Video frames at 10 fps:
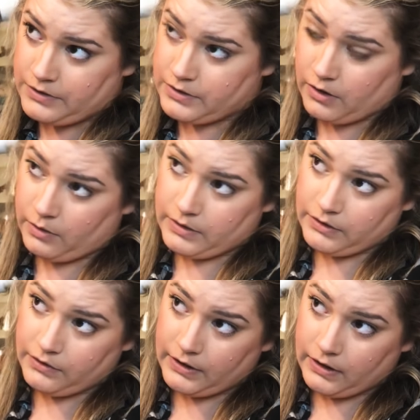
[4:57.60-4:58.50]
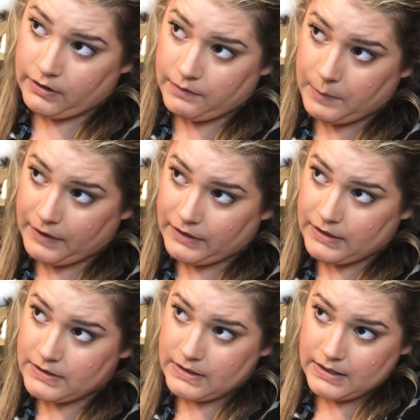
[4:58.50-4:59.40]
So another thing I love about
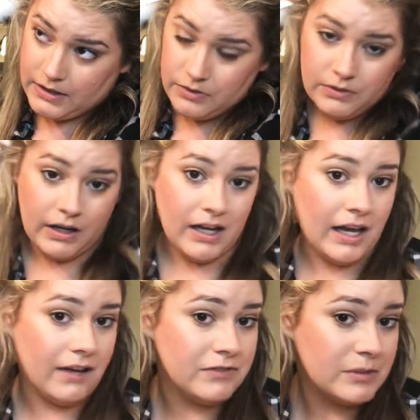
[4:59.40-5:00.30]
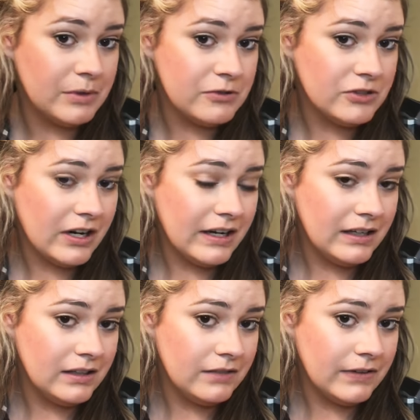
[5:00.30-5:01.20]
this is I do not have to blow
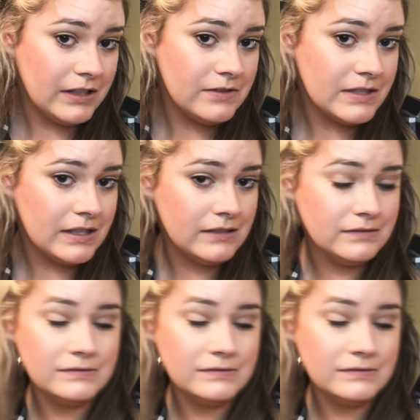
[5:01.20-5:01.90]
dry if I use it.